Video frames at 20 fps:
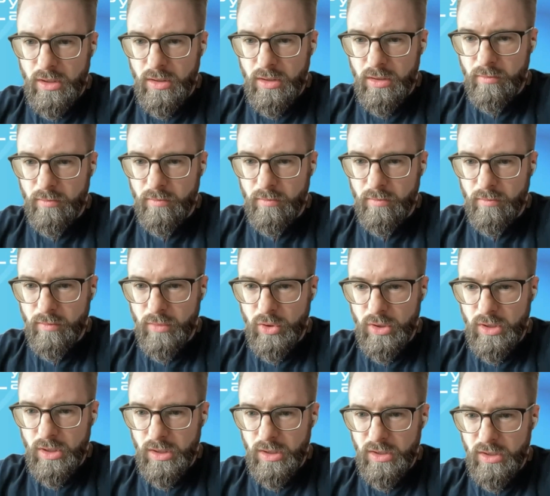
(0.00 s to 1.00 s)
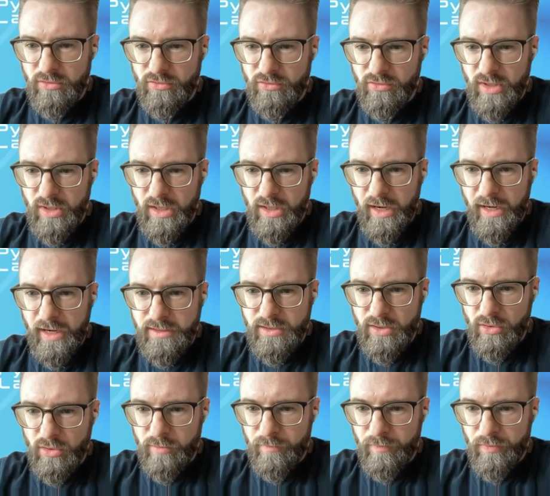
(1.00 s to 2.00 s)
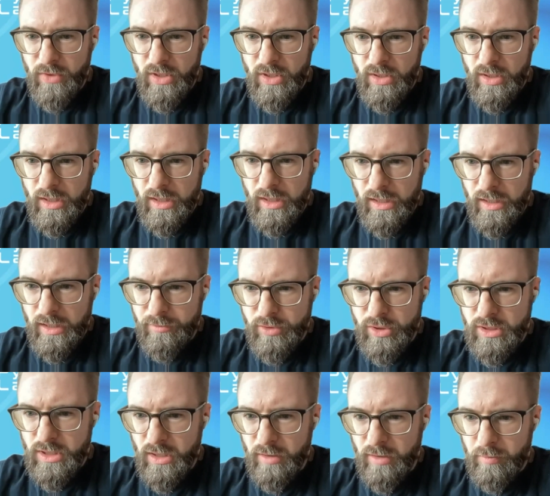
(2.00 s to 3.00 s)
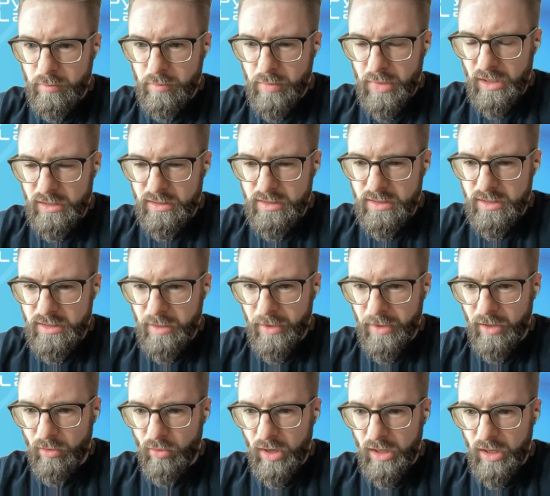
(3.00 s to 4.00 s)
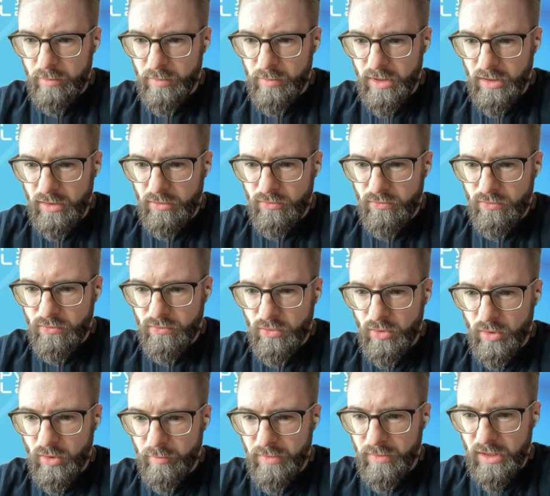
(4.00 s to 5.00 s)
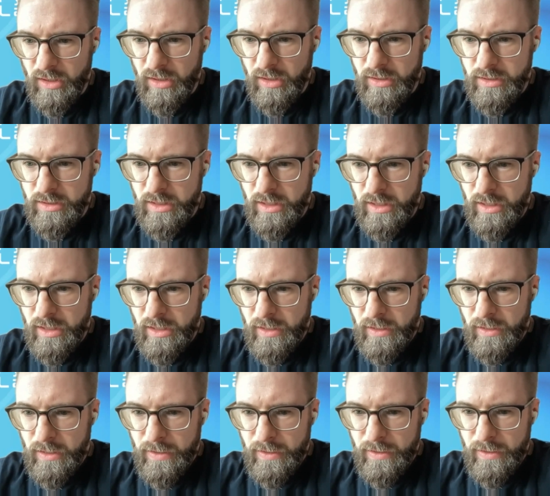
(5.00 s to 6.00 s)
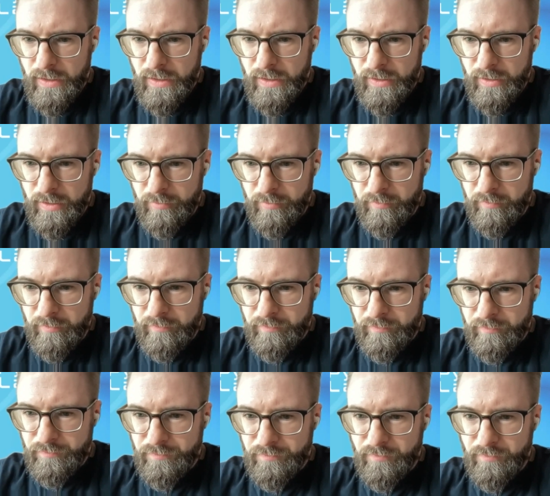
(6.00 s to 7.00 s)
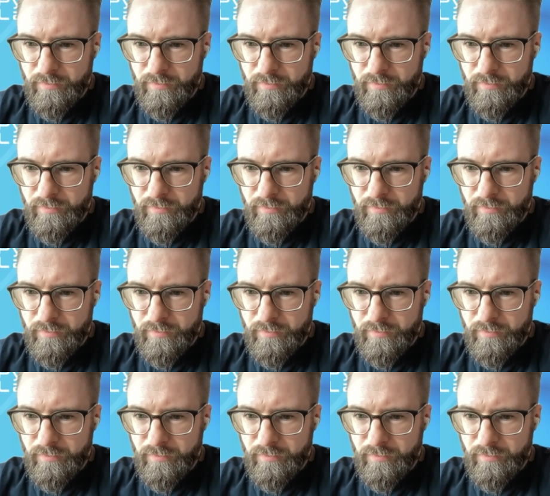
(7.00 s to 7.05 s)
um, you can give an answer. I'm just going to pick semi-randomly from these. Um,